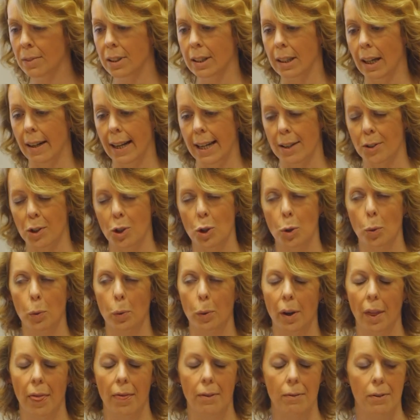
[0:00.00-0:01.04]
So let's
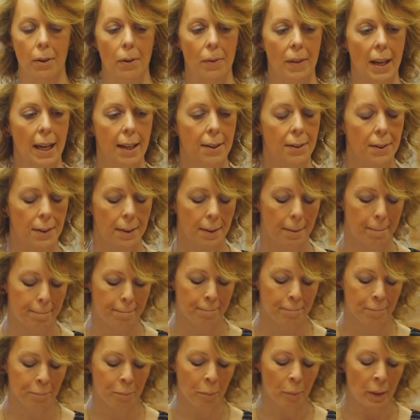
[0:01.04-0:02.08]
talk through this.
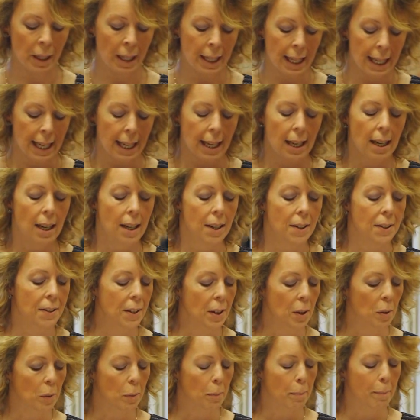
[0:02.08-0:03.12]

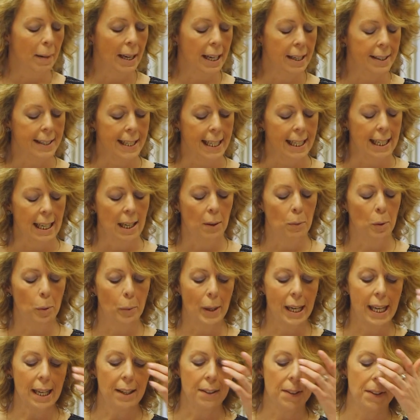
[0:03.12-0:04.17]
So basically what
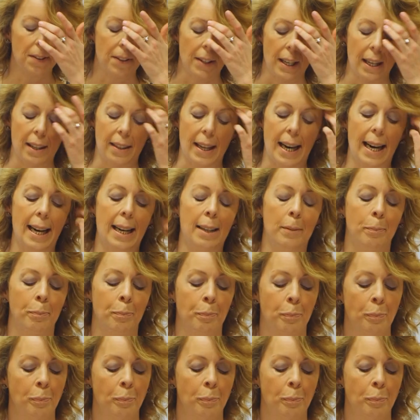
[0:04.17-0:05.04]
we can see there